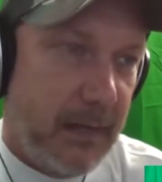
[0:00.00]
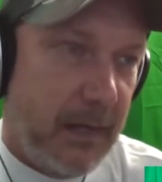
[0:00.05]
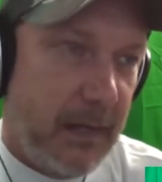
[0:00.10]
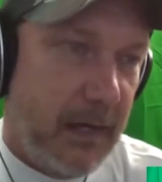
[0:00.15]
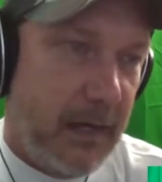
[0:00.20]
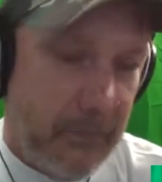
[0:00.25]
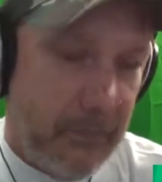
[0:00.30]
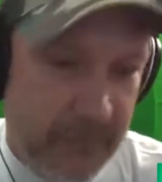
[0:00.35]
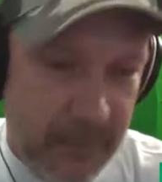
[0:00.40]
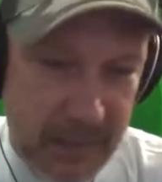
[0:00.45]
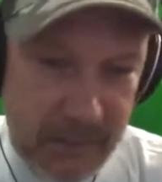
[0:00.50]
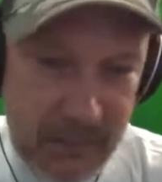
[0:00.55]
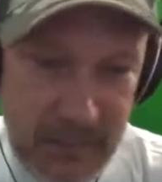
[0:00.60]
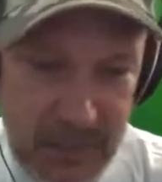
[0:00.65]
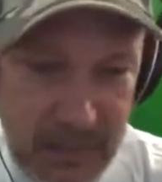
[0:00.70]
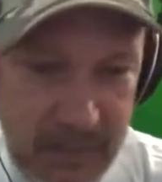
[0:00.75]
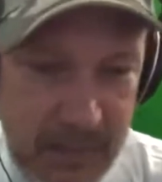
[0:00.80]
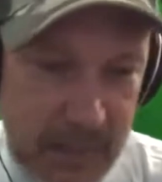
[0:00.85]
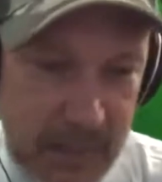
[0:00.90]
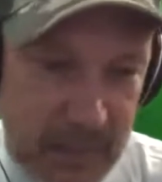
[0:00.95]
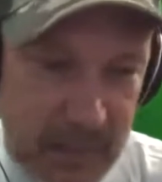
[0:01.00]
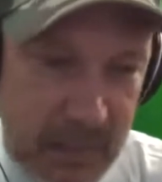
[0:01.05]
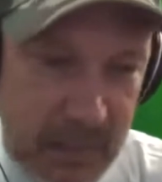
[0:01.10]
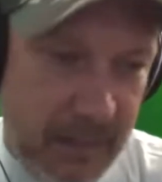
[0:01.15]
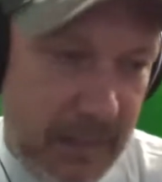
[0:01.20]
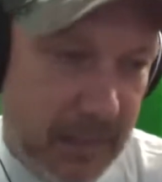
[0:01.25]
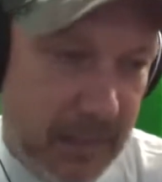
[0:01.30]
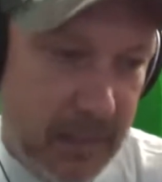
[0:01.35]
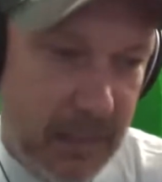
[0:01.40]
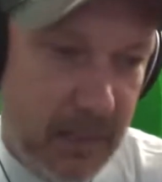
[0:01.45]
freedom of speech. I
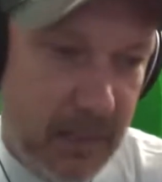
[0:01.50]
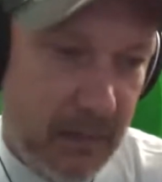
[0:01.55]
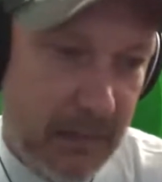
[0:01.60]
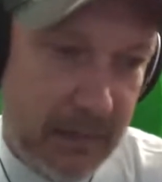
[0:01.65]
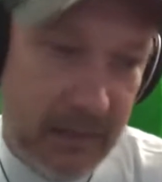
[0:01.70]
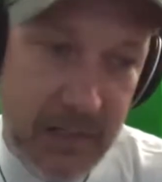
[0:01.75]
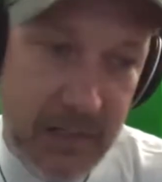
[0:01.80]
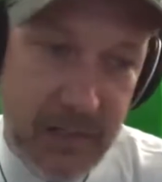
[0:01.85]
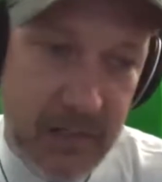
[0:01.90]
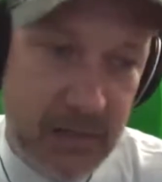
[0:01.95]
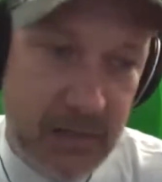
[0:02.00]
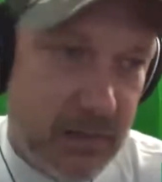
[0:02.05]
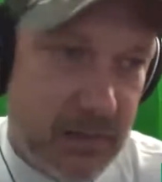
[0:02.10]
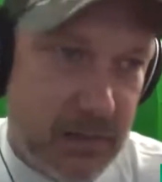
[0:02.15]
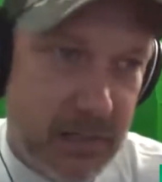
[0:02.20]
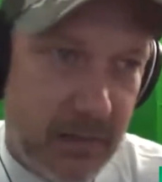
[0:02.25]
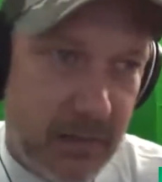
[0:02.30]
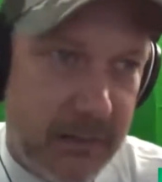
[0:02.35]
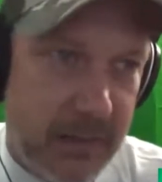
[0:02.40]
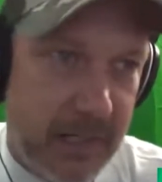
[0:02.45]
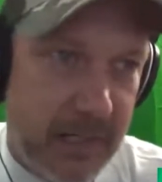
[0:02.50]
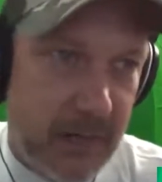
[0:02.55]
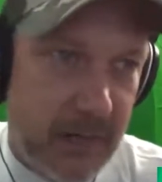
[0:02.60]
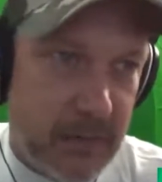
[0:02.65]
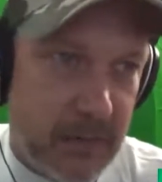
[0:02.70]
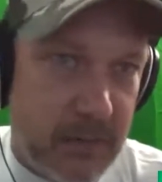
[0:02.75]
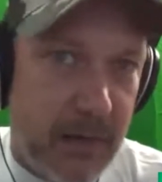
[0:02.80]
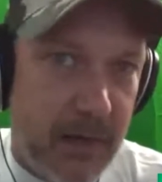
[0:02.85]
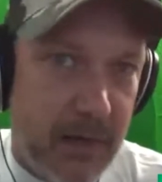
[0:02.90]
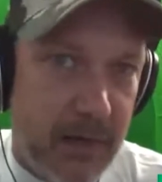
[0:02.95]
mean, unless you do something
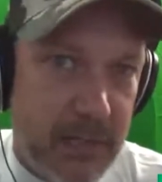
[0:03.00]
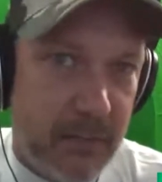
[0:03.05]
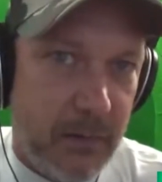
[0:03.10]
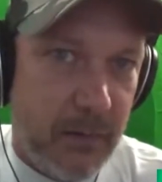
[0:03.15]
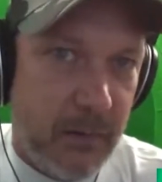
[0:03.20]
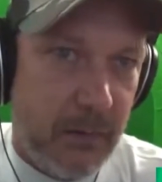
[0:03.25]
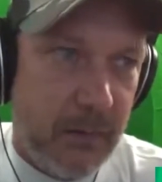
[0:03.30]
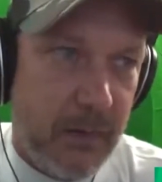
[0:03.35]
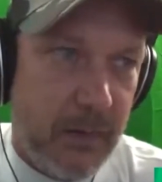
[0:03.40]
irresponsible,